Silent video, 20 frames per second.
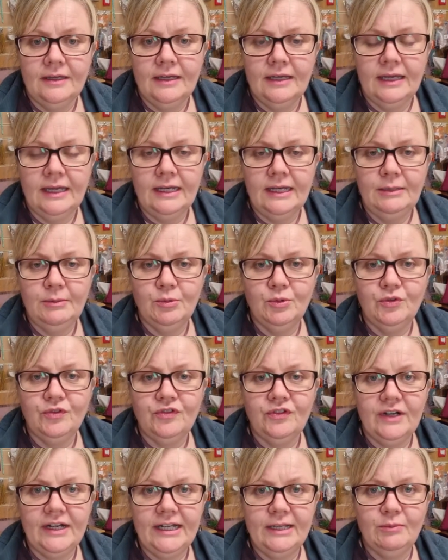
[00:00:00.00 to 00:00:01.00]
Any more
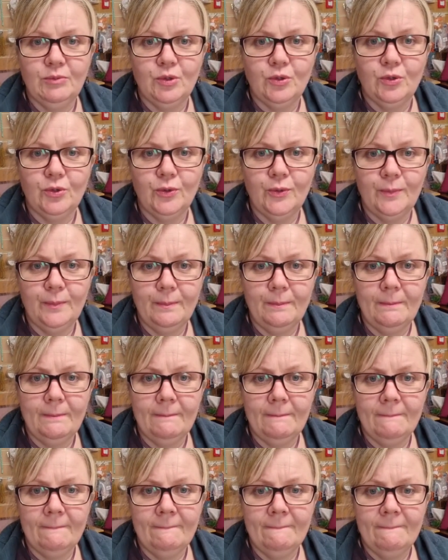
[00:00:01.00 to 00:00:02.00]
for any more?
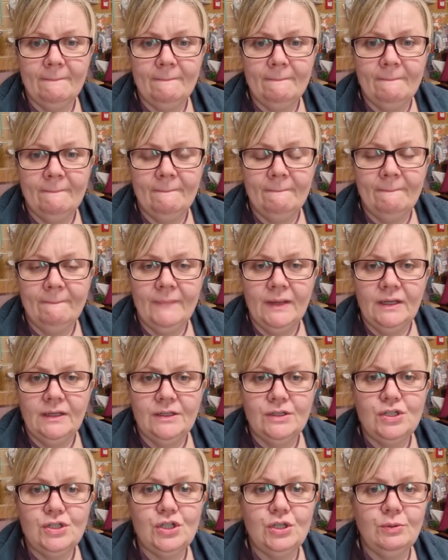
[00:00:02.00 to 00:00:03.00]

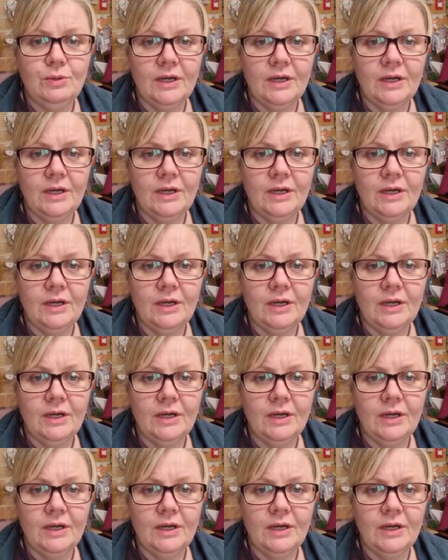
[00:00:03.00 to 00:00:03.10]
Do